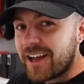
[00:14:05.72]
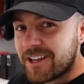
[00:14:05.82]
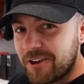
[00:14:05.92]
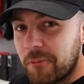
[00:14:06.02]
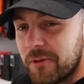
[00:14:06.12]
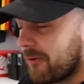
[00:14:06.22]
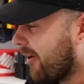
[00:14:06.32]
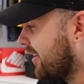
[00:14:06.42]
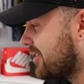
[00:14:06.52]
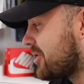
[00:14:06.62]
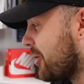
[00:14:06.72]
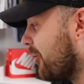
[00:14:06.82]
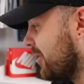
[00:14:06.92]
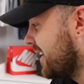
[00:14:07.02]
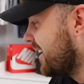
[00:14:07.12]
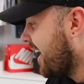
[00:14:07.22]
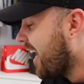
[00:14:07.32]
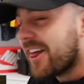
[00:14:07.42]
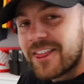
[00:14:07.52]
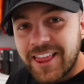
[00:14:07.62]
cannot be right, surely.
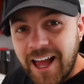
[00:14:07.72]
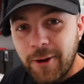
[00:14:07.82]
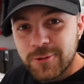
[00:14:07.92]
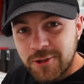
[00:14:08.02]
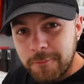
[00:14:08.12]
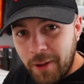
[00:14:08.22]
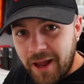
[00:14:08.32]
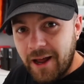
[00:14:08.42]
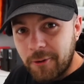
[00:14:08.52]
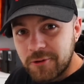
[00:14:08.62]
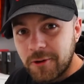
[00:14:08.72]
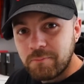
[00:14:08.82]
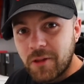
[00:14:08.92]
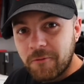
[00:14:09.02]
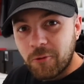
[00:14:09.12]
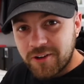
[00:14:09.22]
£1,000 for